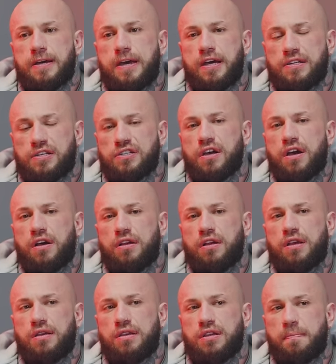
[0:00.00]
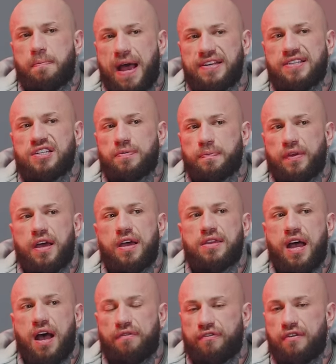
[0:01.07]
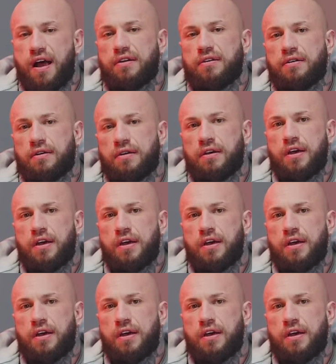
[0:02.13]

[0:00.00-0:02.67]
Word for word: it's certainly the best split that I've run.